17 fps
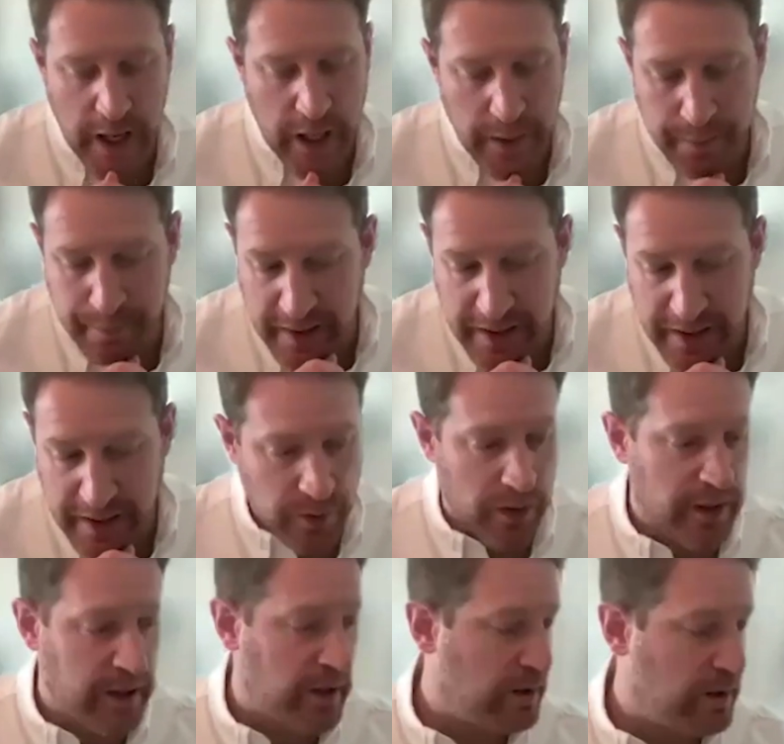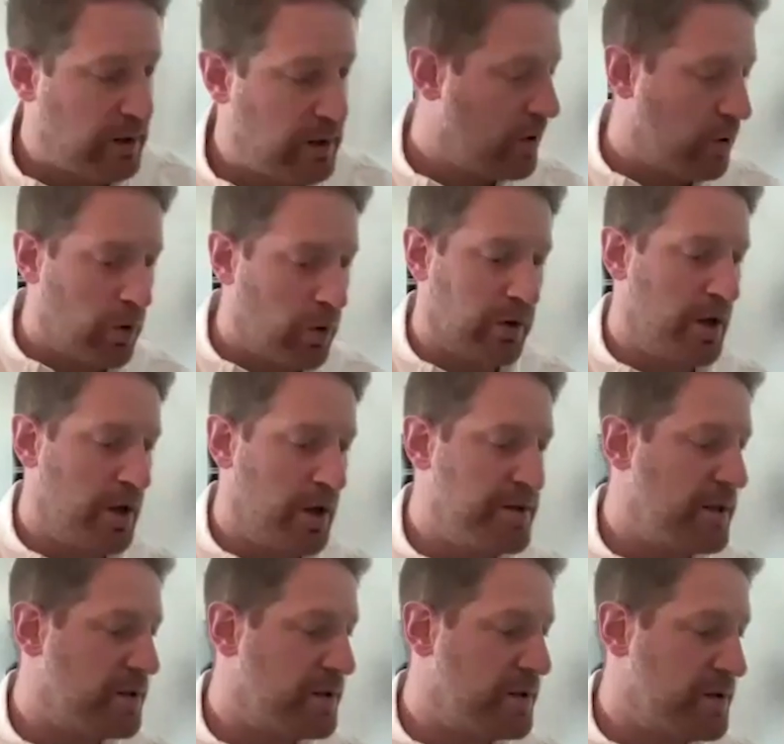habitually
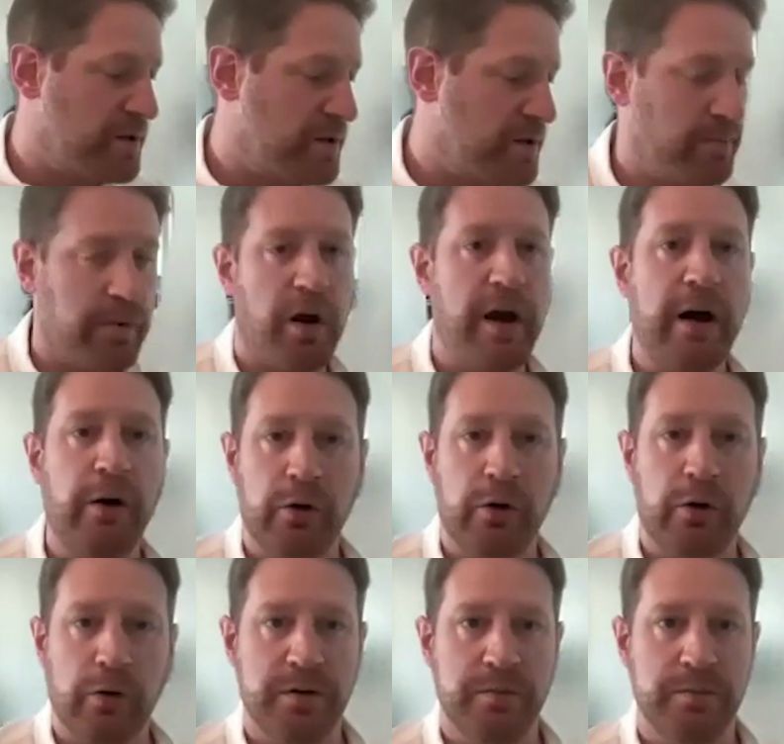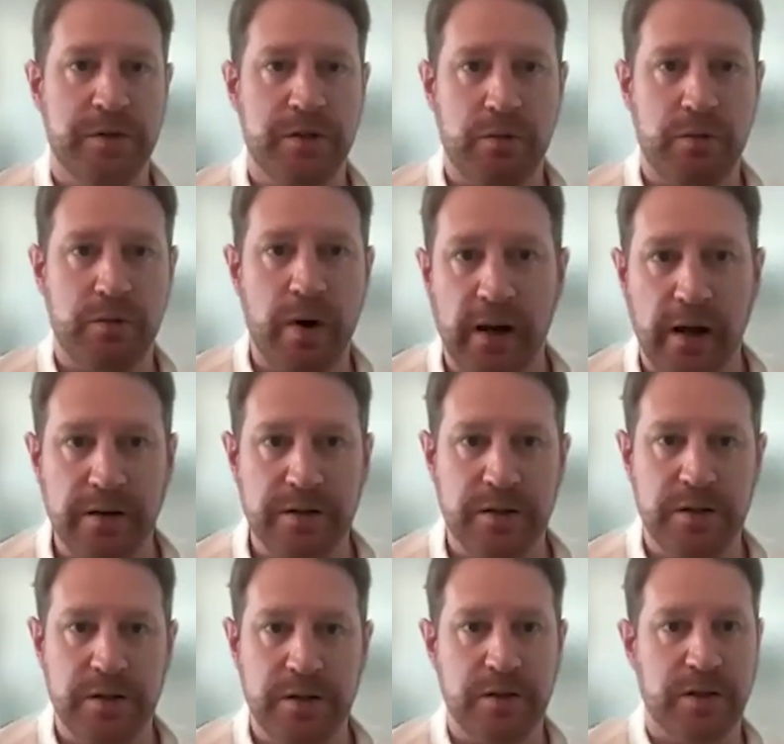organizations supply algorithms to
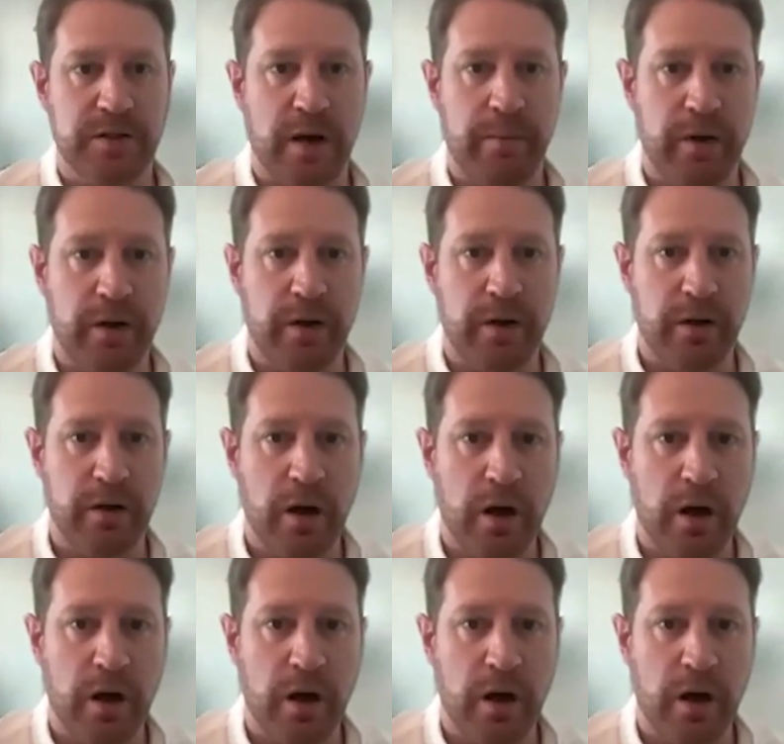regulators to examine.